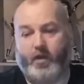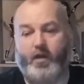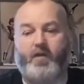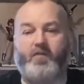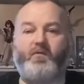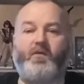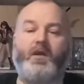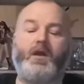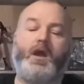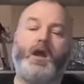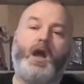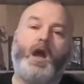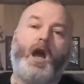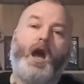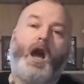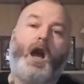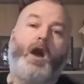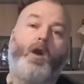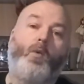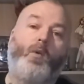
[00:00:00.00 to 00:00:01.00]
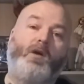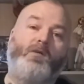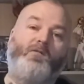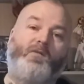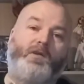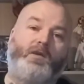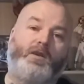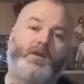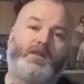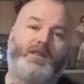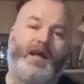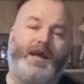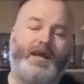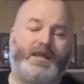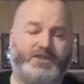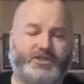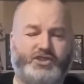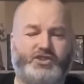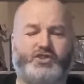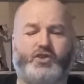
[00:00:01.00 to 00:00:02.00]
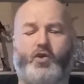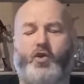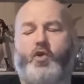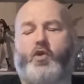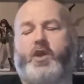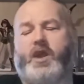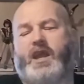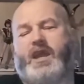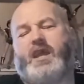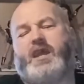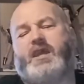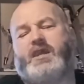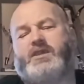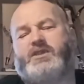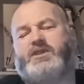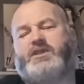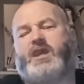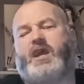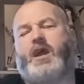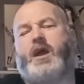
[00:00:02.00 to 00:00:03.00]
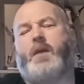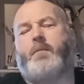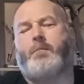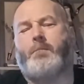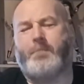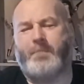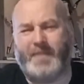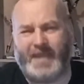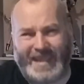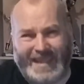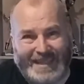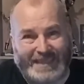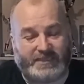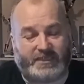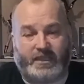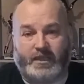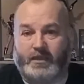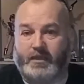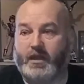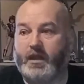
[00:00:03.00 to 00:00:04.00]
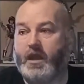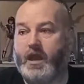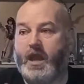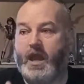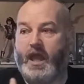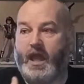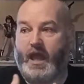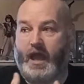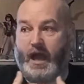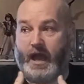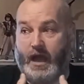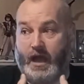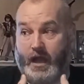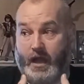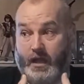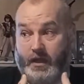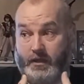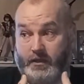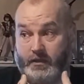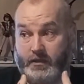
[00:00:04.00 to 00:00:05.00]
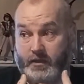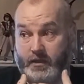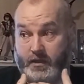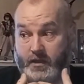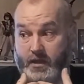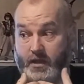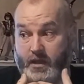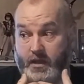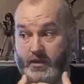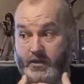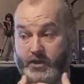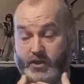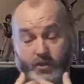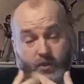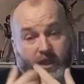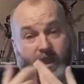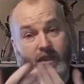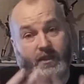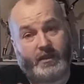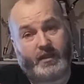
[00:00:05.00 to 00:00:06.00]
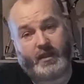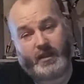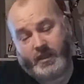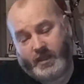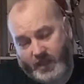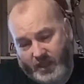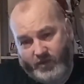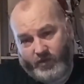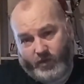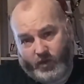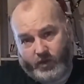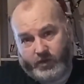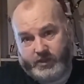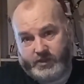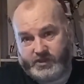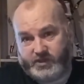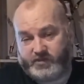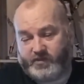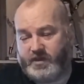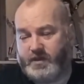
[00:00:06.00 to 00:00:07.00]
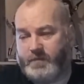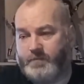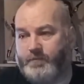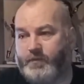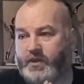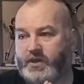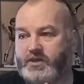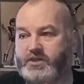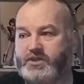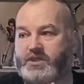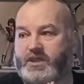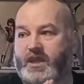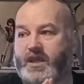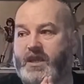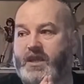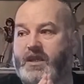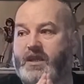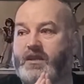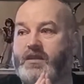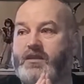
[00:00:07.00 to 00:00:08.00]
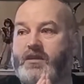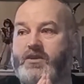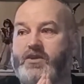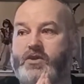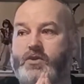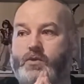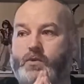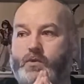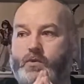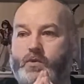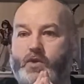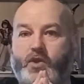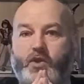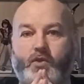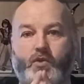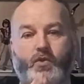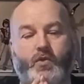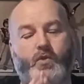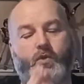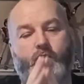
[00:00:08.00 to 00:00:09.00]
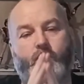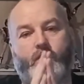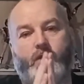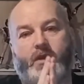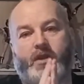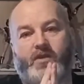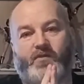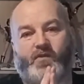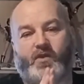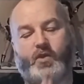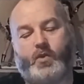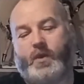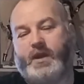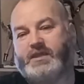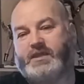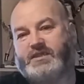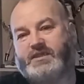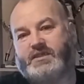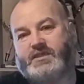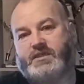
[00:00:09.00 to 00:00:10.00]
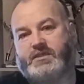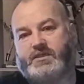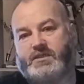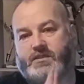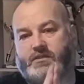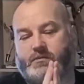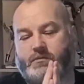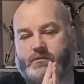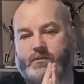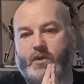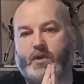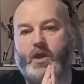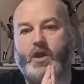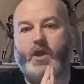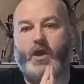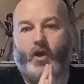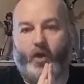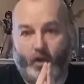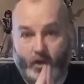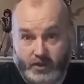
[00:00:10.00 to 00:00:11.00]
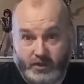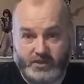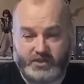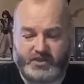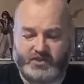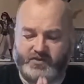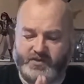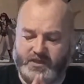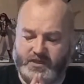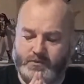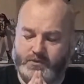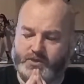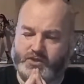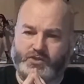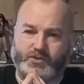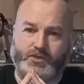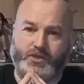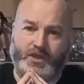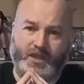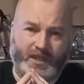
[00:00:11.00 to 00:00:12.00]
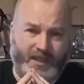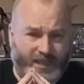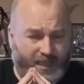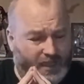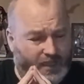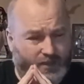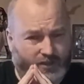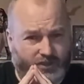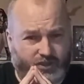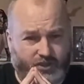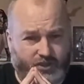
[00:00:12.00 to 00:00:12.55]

of. However, that song is amazing, and you get to hear it on the stream. There's a continual queue and request system on the stream, so you can get the